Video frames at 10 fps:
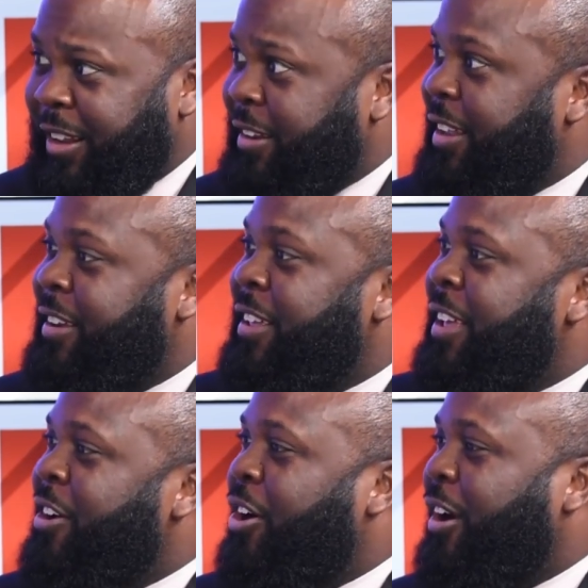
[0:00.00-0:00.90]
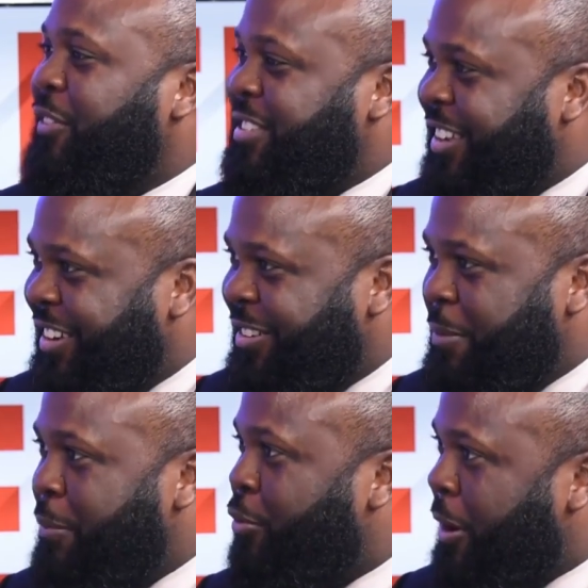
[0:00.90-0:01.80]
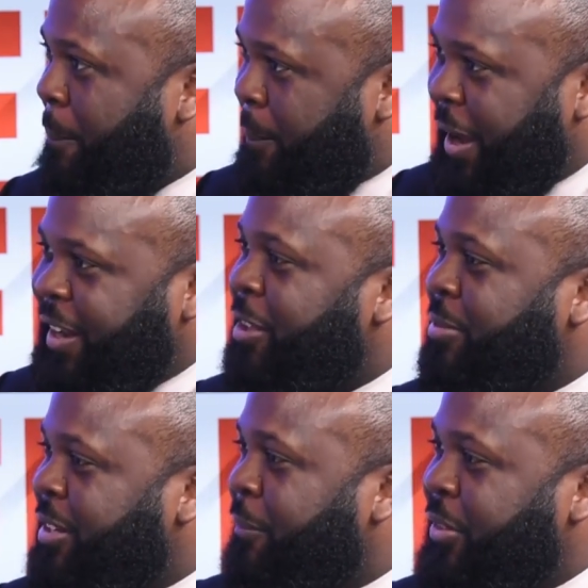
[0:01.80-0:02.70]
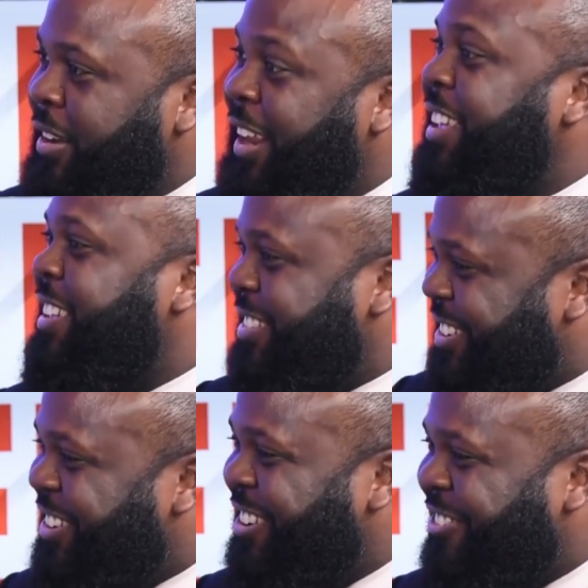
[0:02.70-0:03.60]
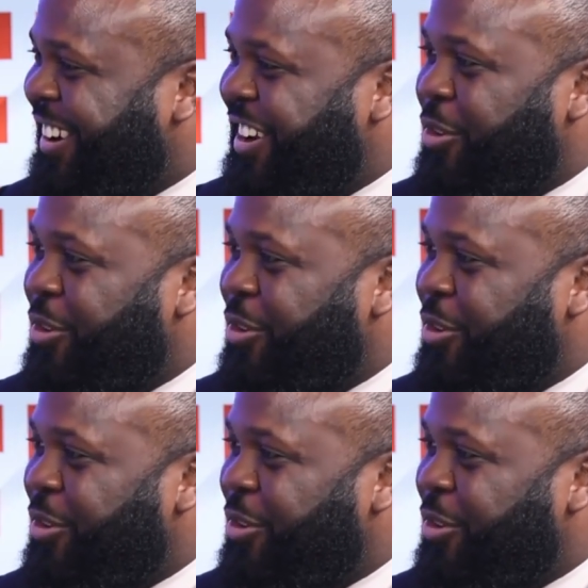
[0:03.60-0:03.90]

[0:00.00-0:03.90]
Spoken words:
And then all of a sudden people want to paint him something that he isn't, right?